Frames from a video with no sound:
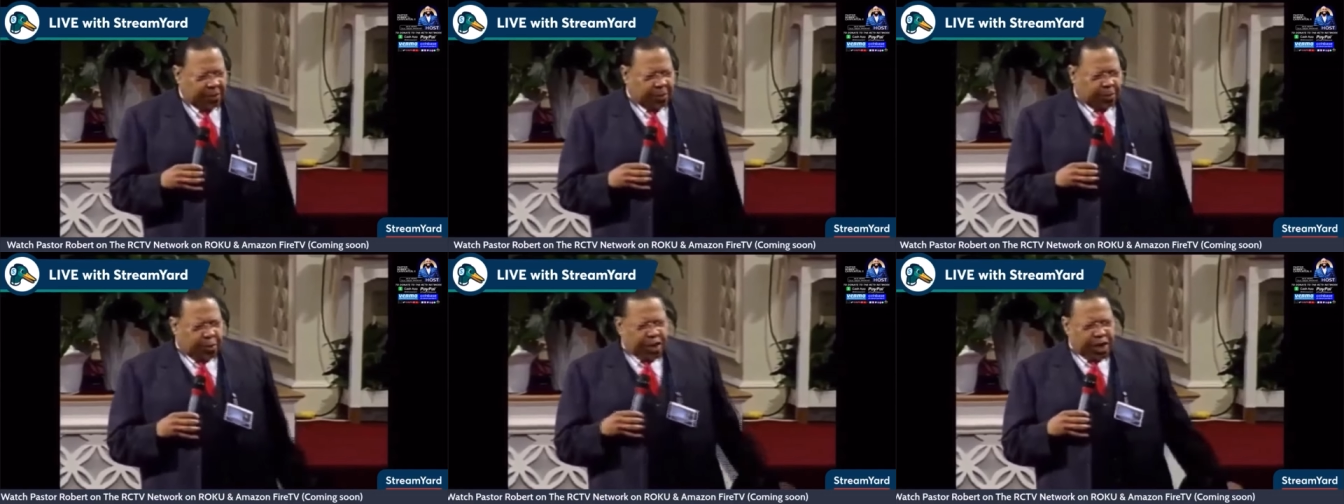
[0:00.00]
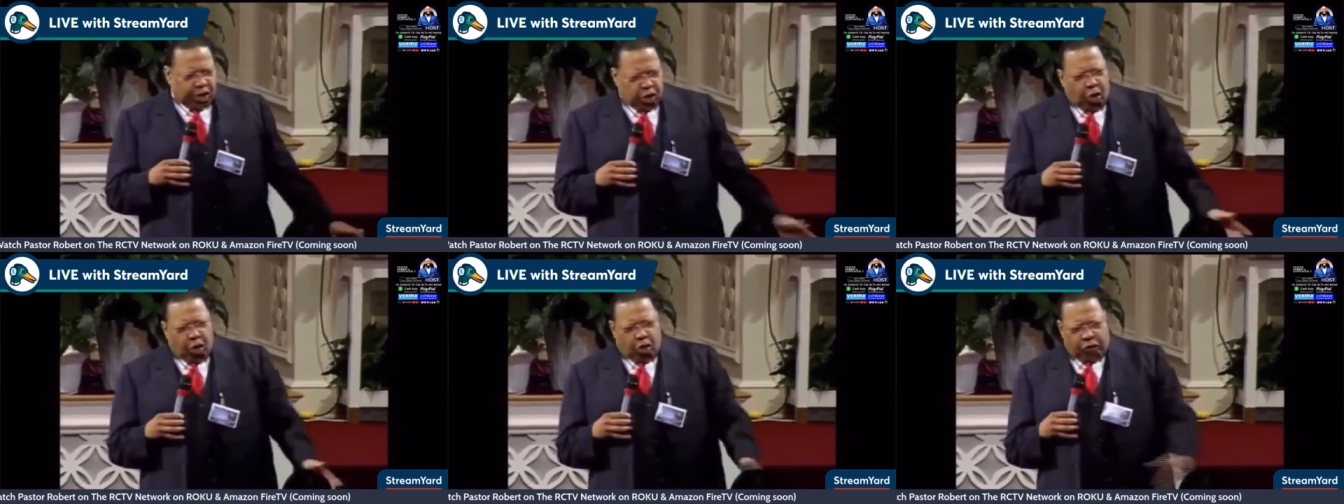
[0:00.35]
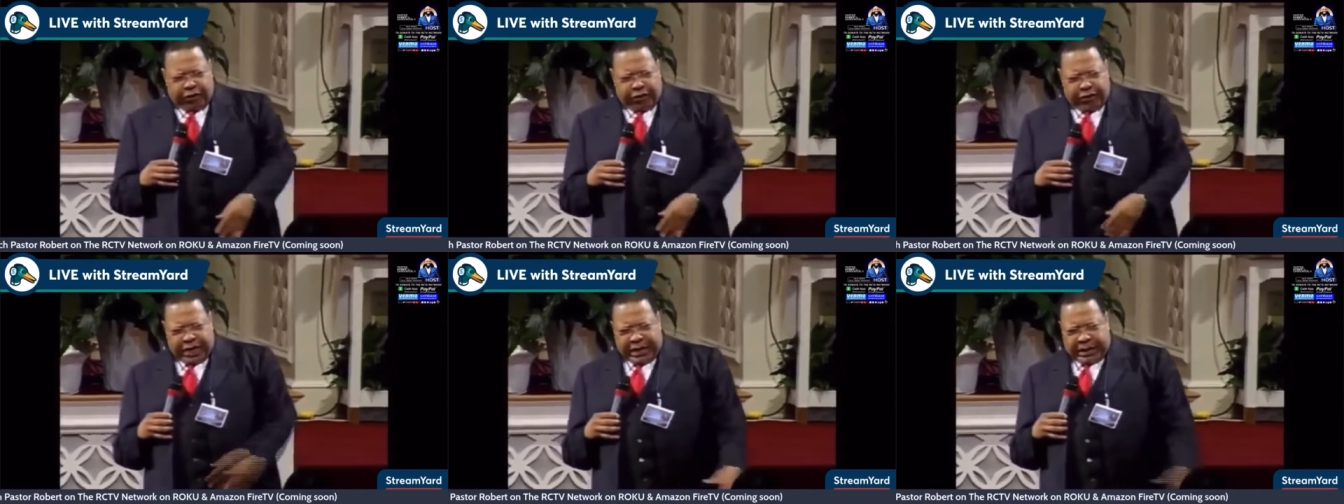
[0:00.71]
I could preach
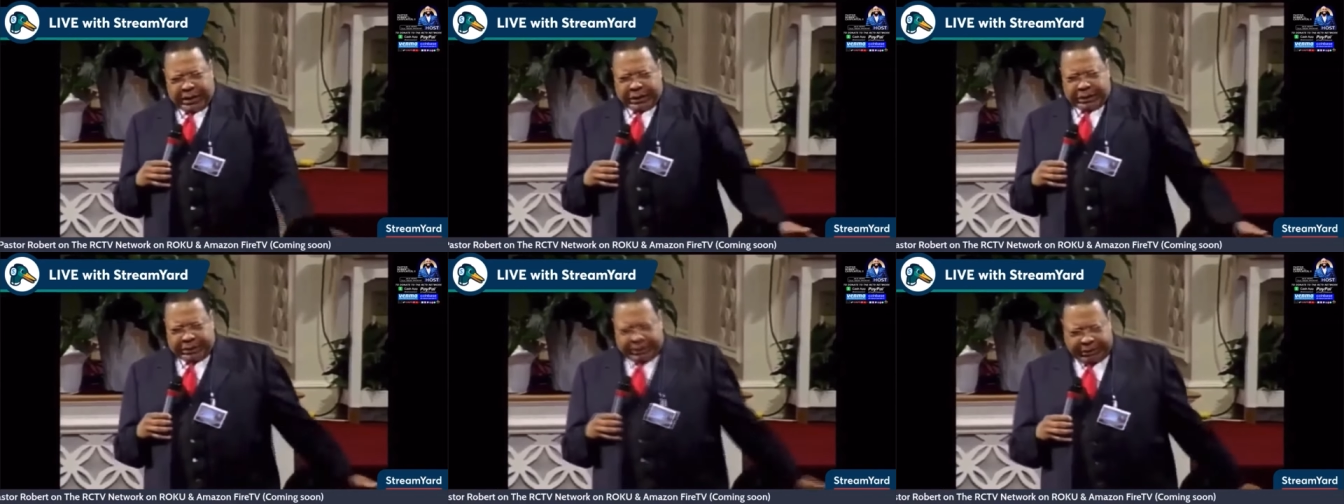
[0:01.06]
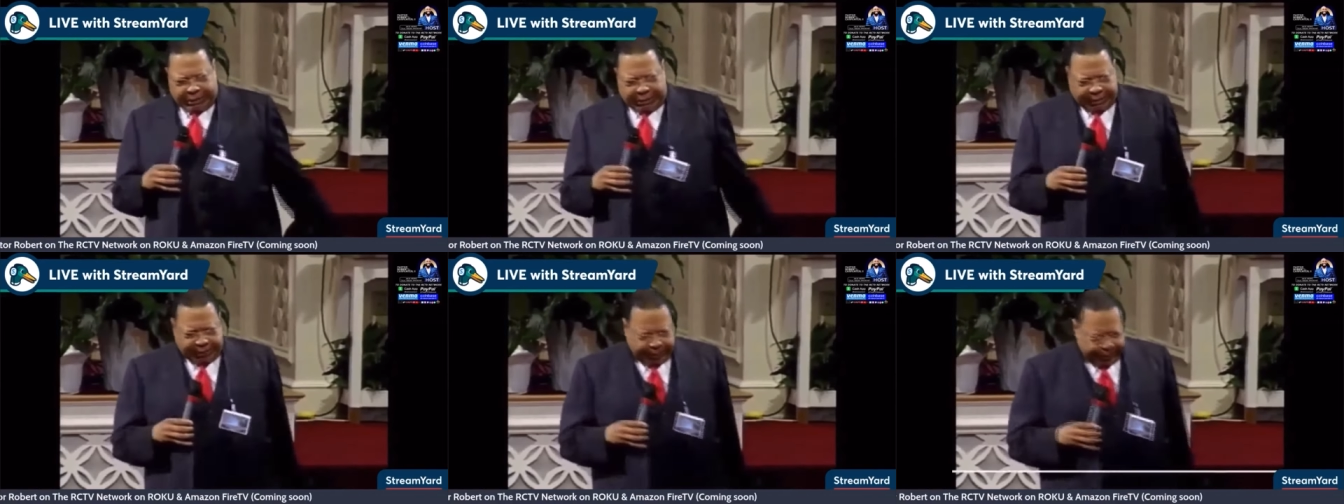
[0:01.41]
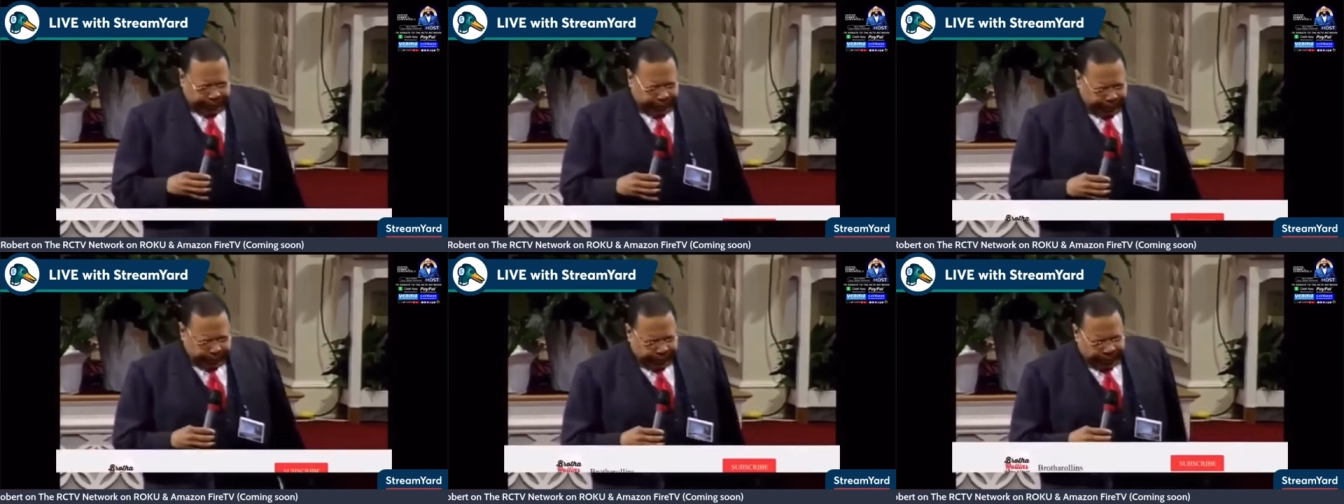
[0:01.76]
over it.
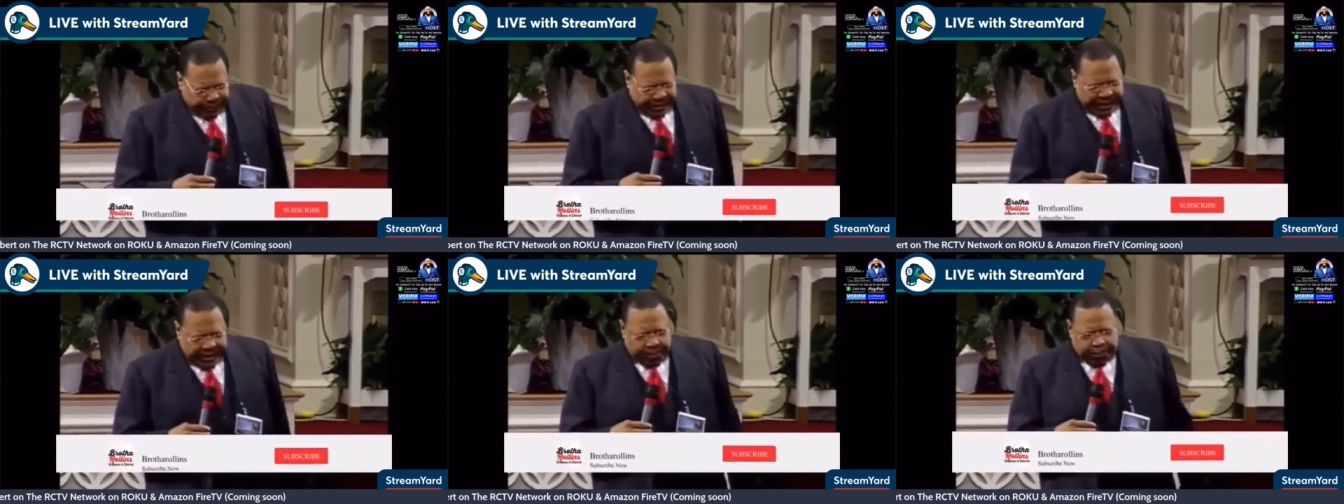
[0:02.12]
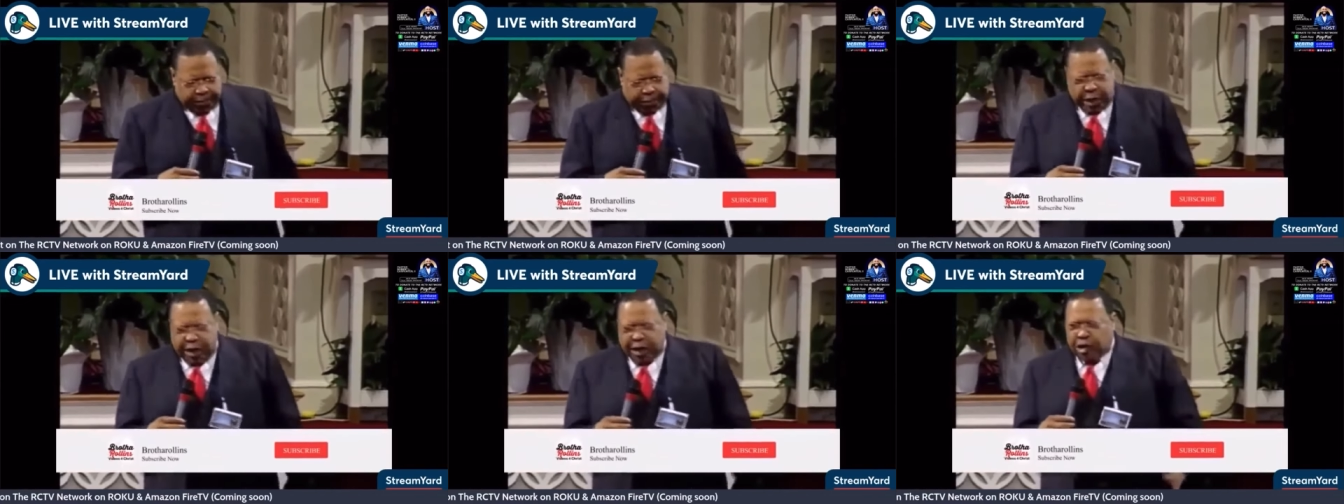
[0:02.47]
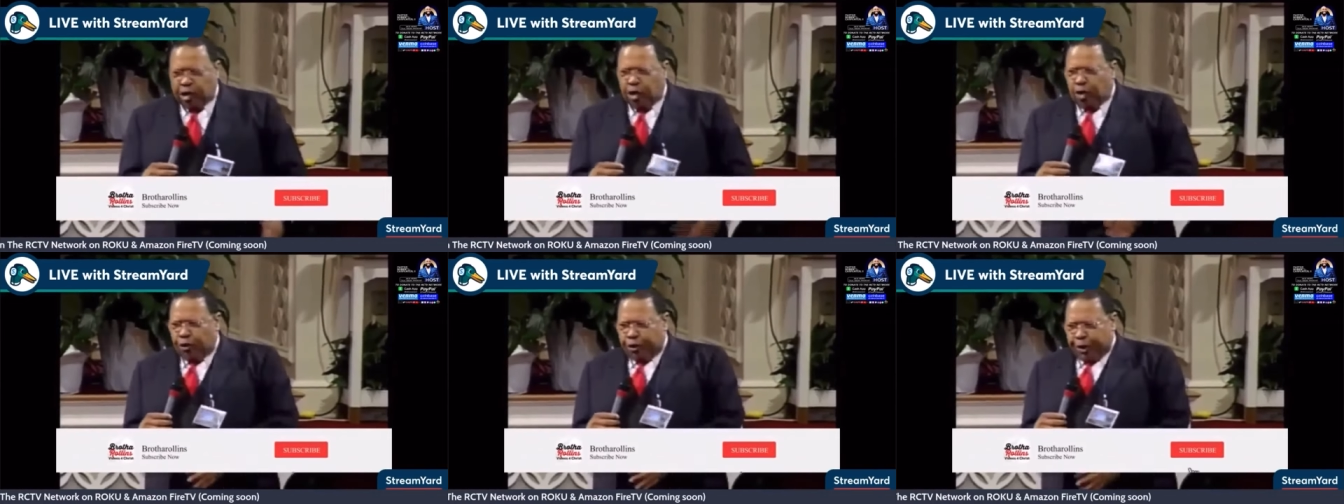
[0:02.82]

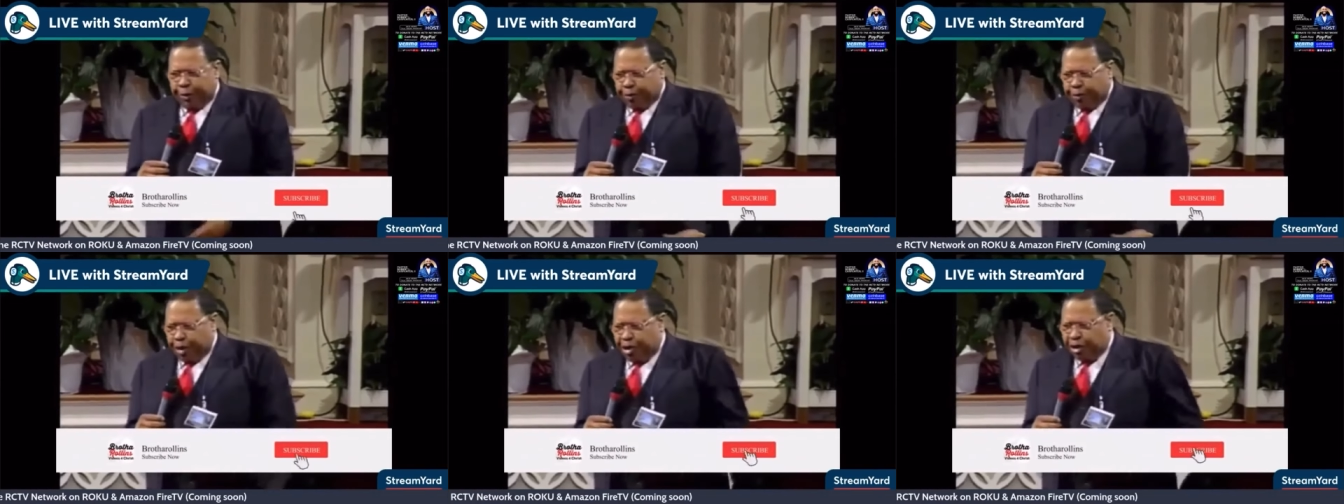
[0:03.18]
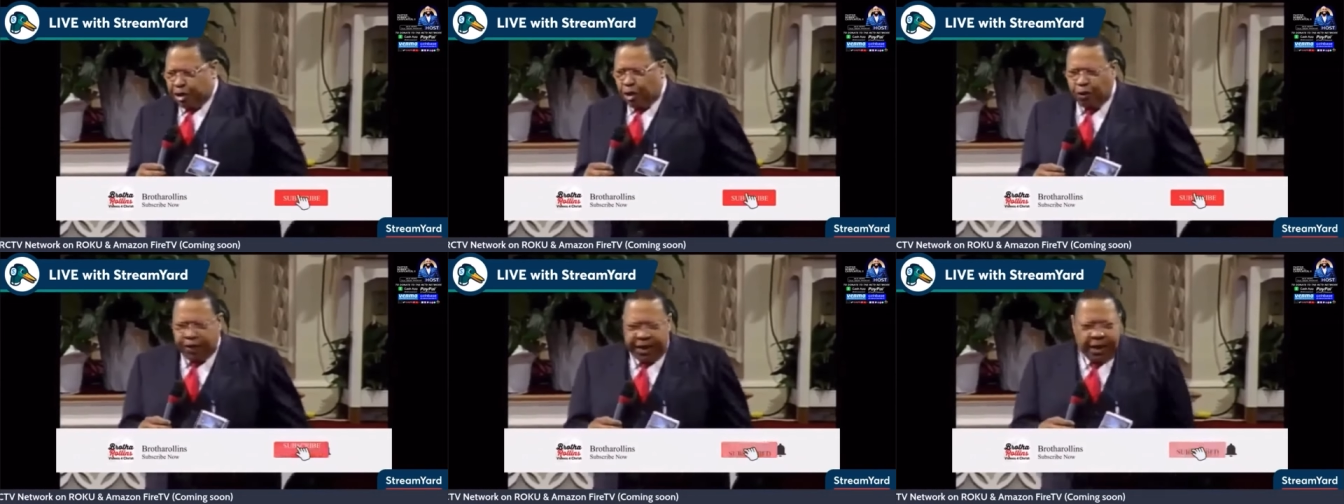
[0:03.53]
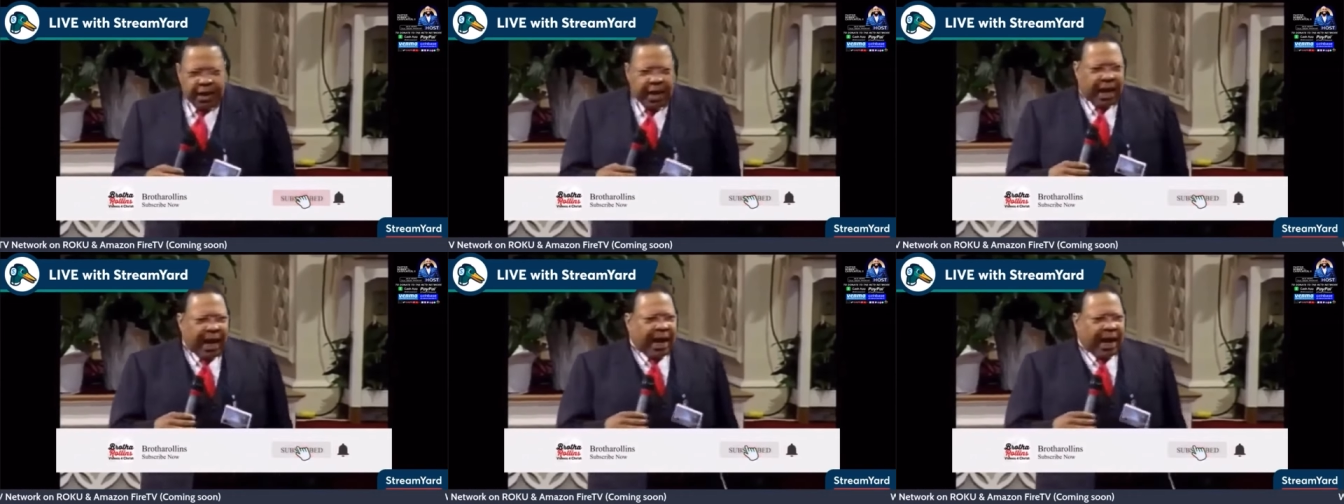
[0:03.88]
Preach over it, preach over it.